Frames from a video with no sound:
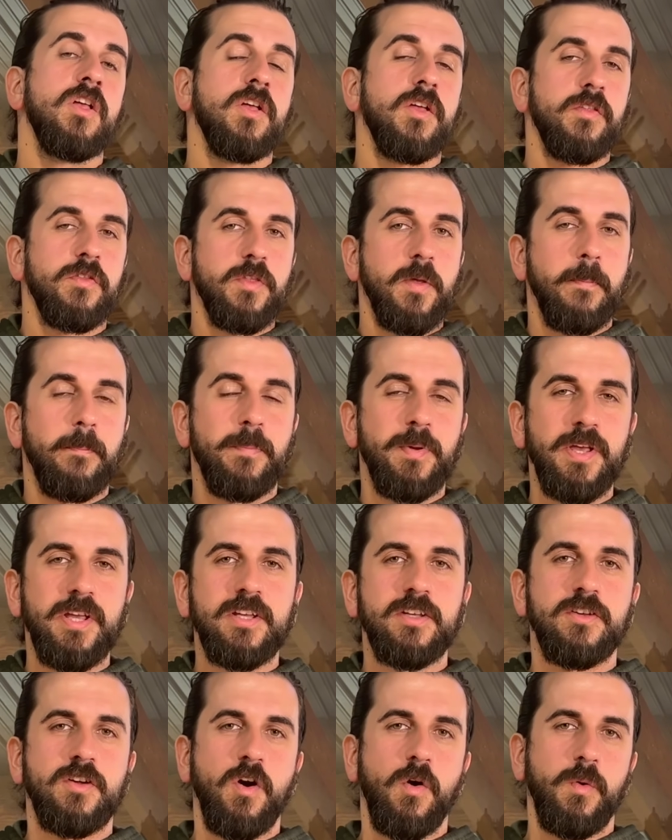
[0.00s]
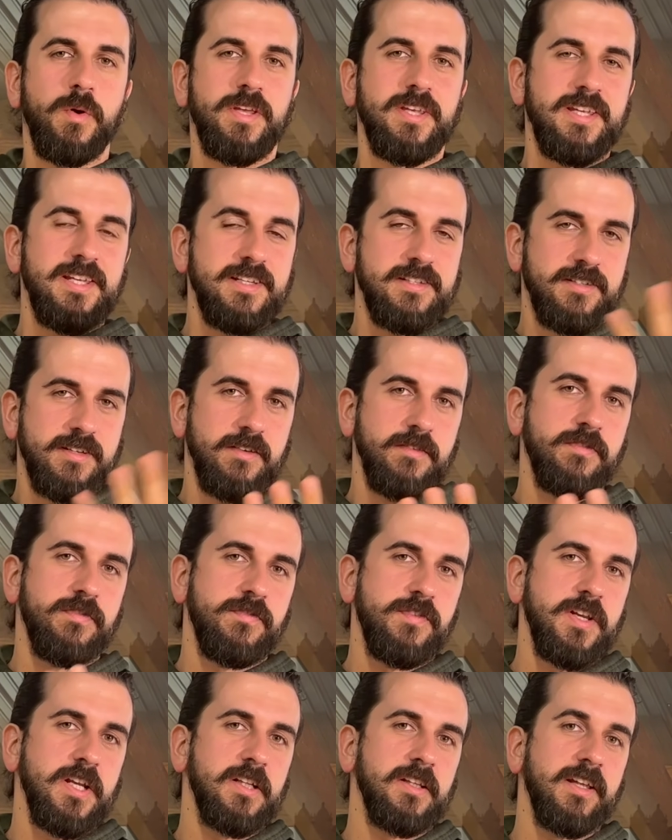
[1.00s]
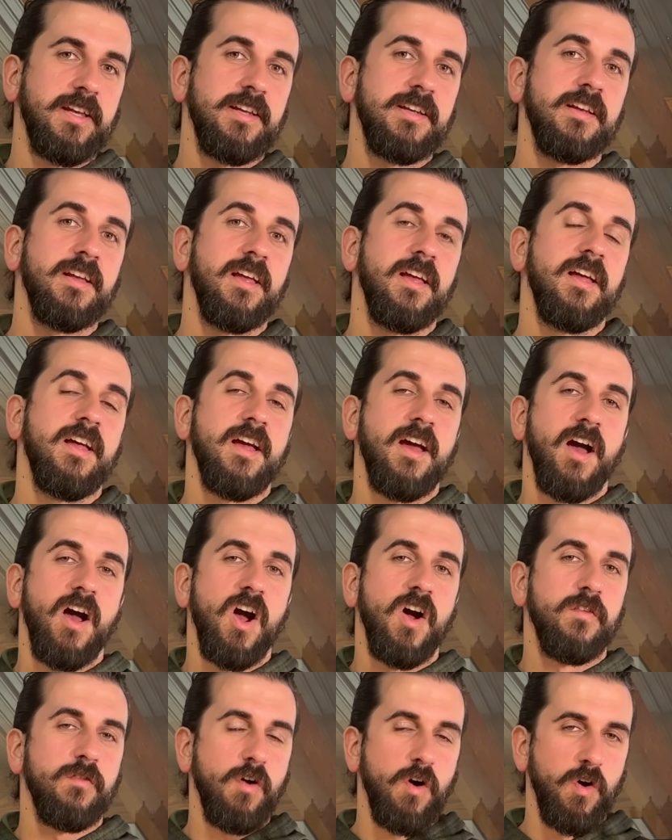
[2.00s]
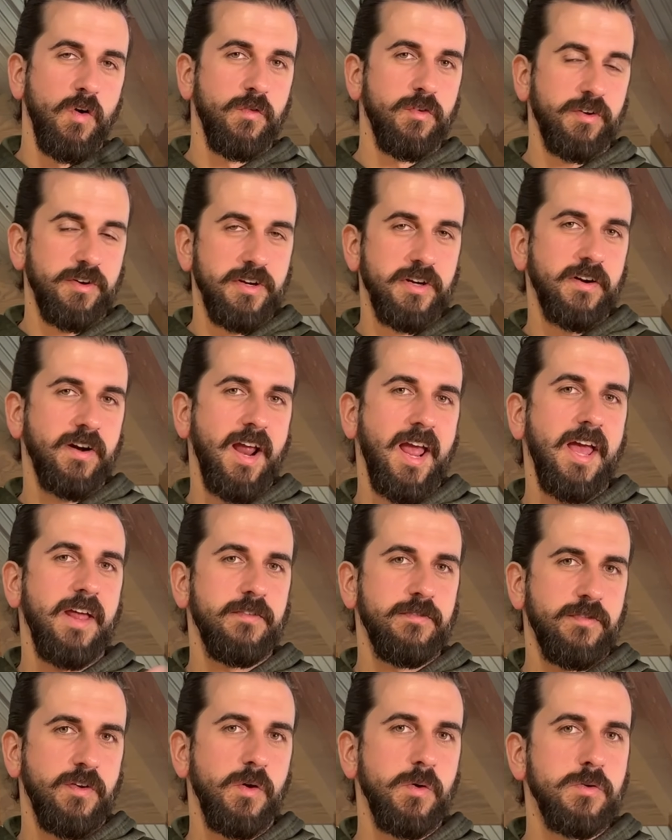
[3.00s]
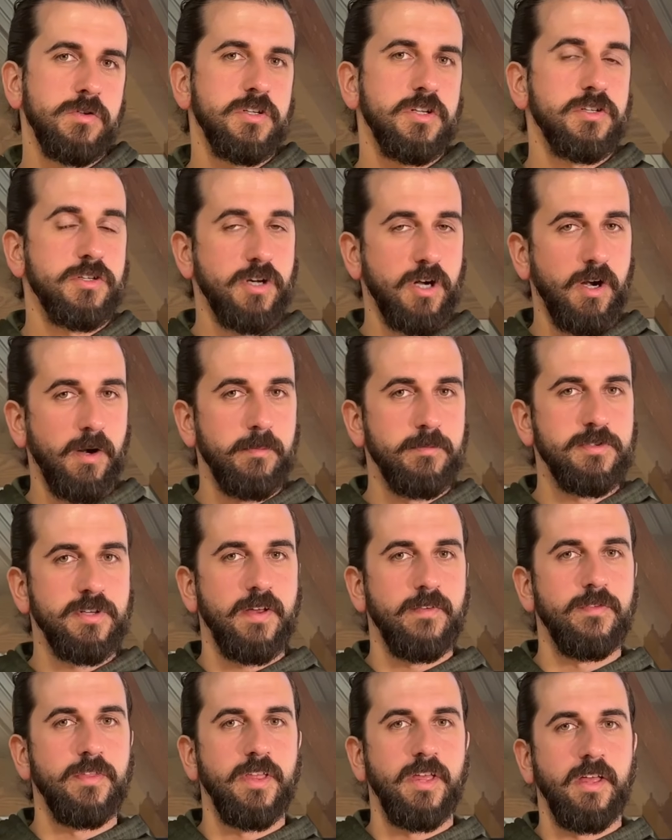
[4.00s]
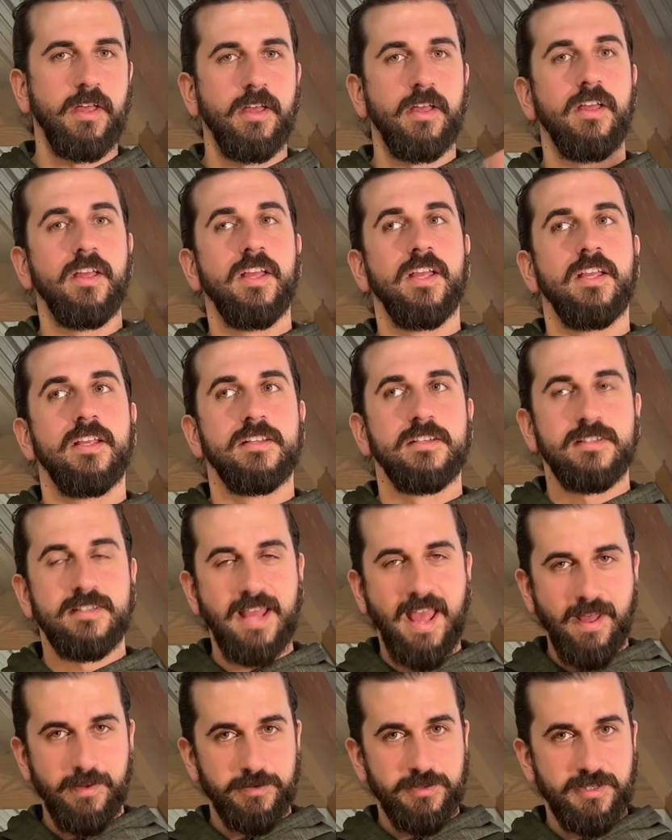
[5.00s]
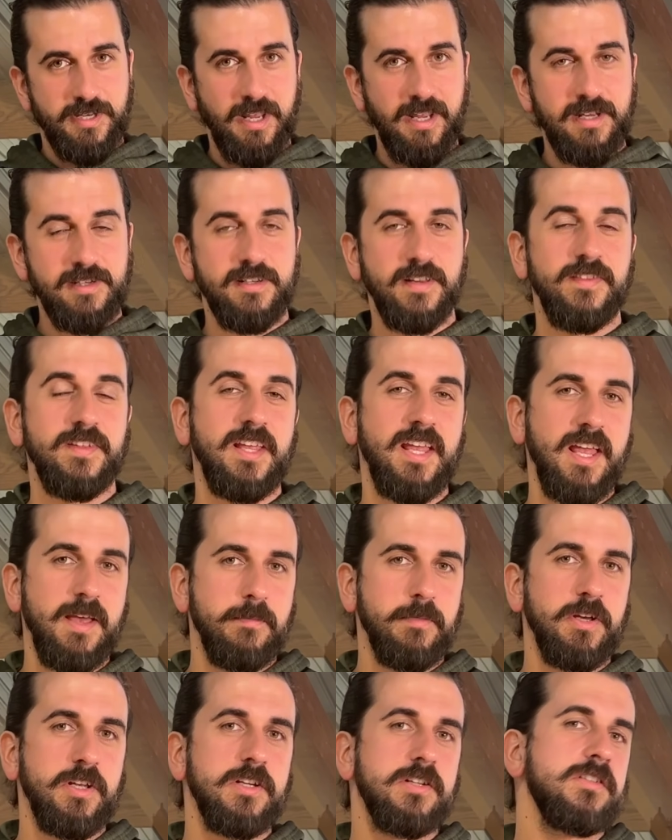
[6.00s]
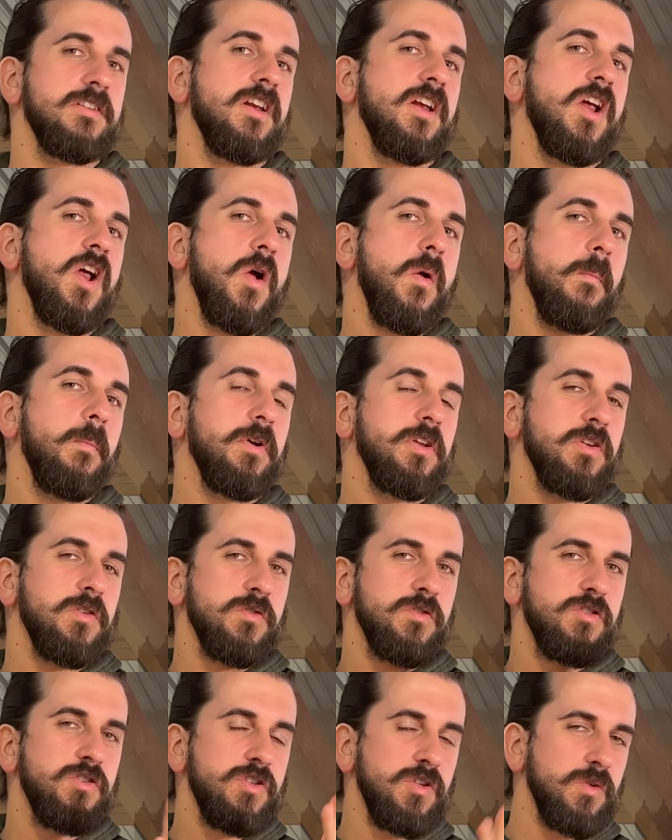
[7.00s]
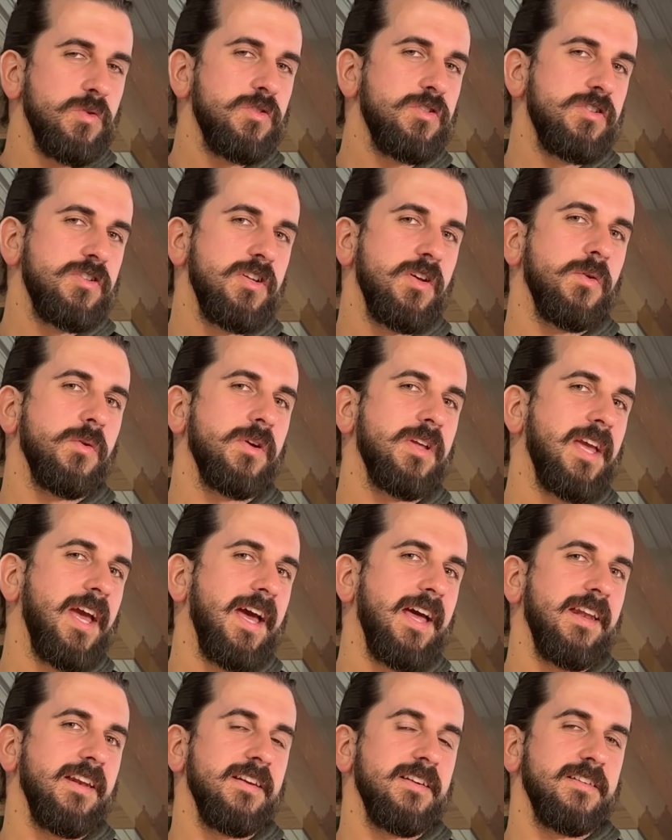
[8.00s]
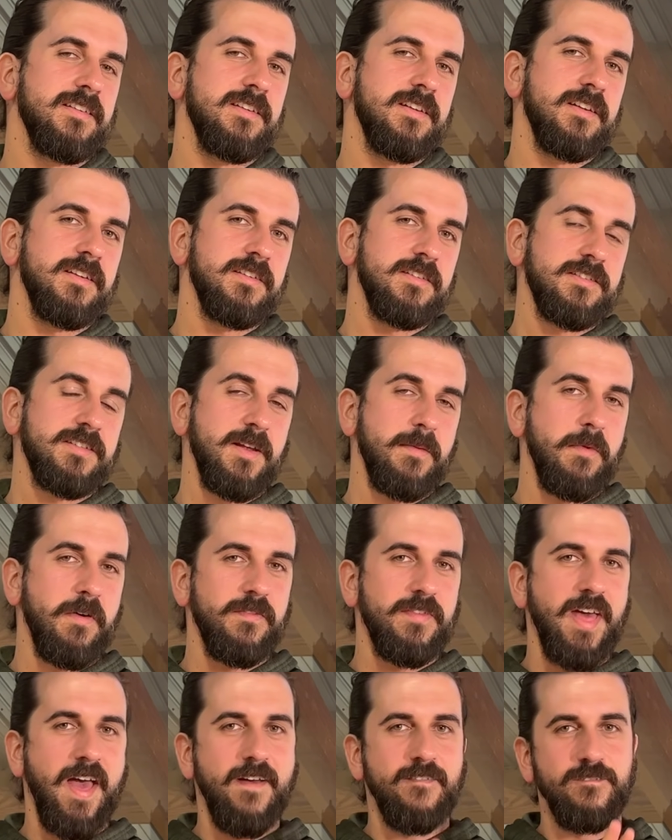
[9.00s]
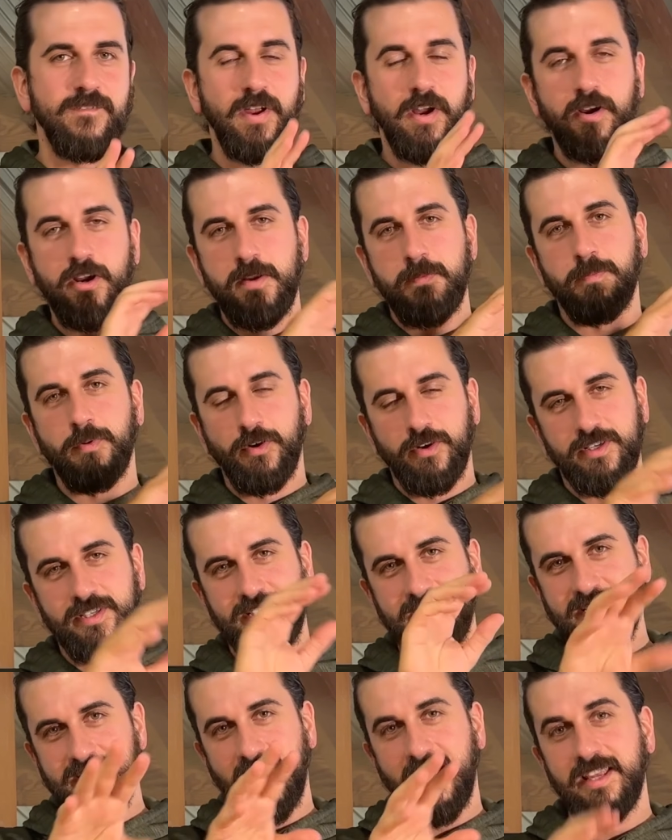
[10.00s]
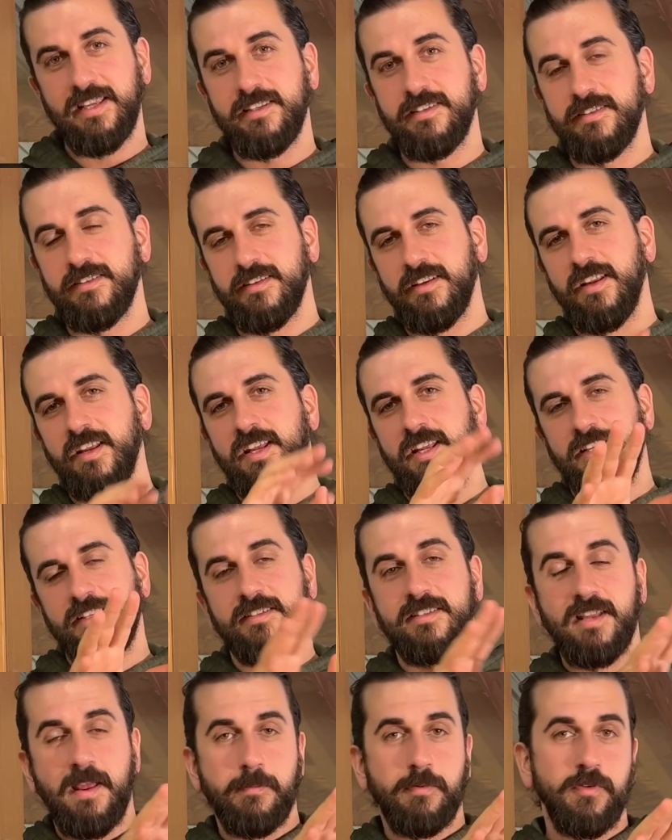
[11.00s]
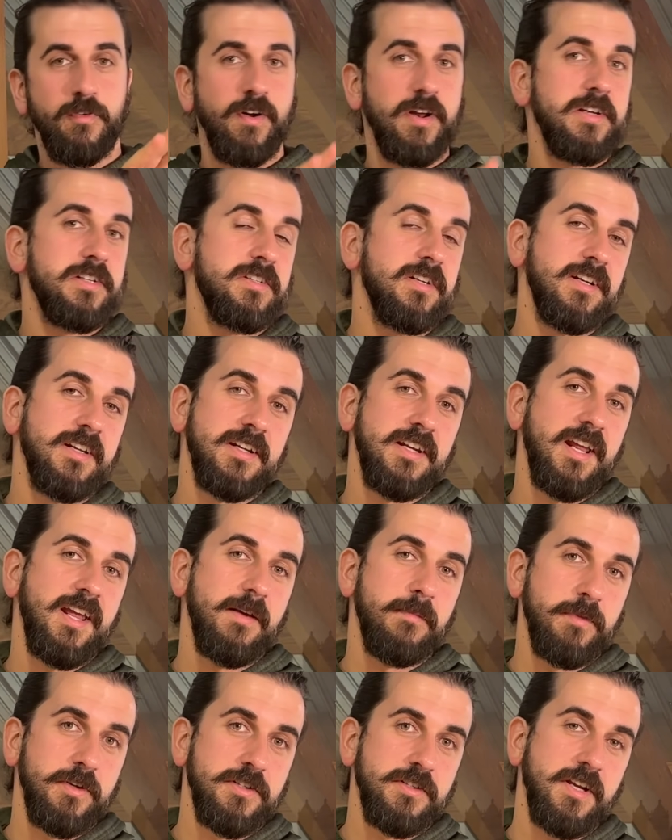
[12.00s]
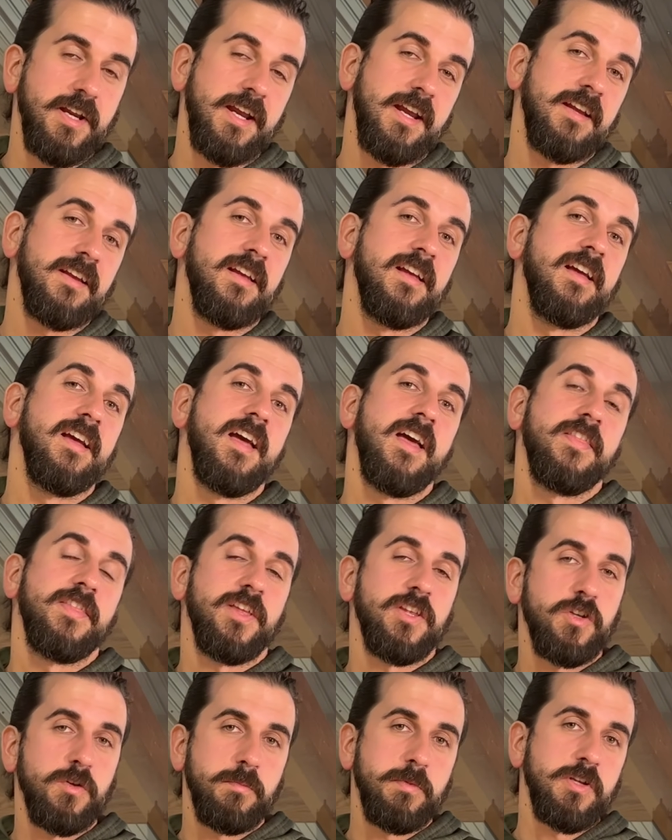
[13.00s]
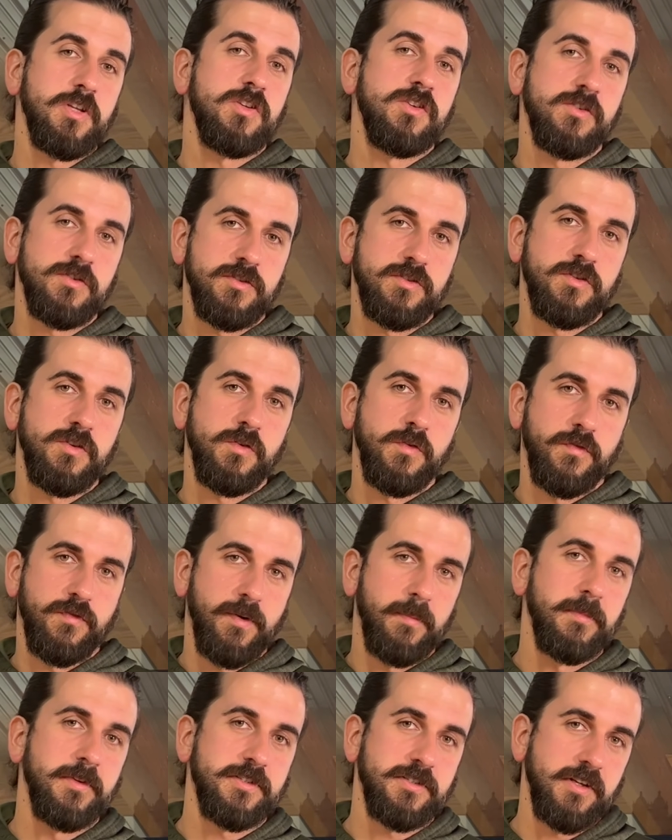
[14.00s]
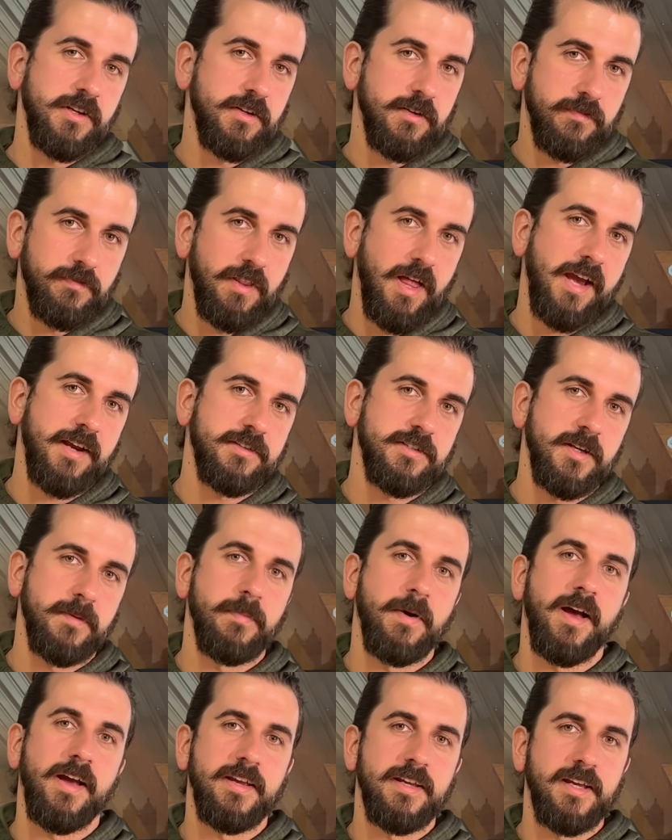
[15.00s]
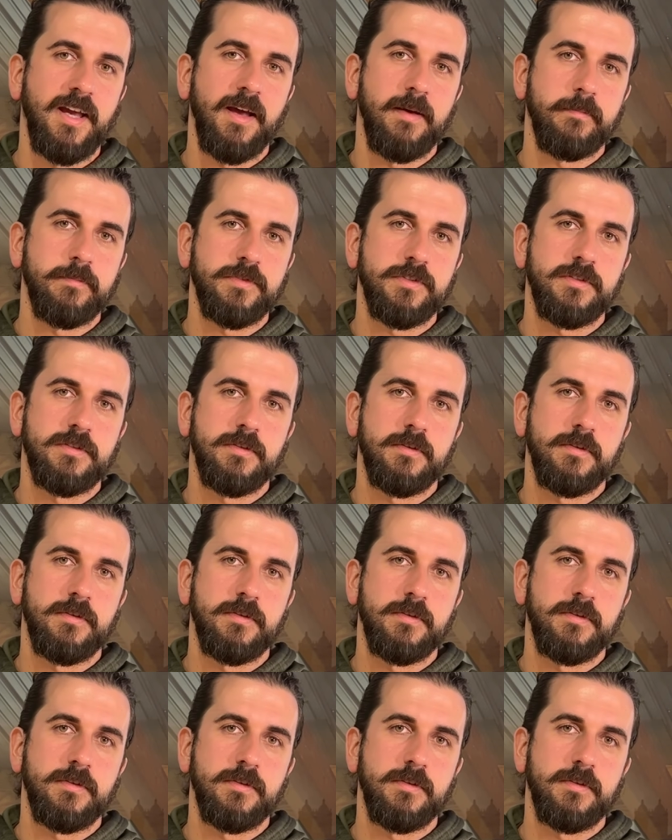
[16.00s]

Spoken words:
the big cohesive feeling of over-ear headphones in terms of the soundstage and the image, but you do still get some of that very precise separation and imaging that you'd be used to from listening to flagship IEMs.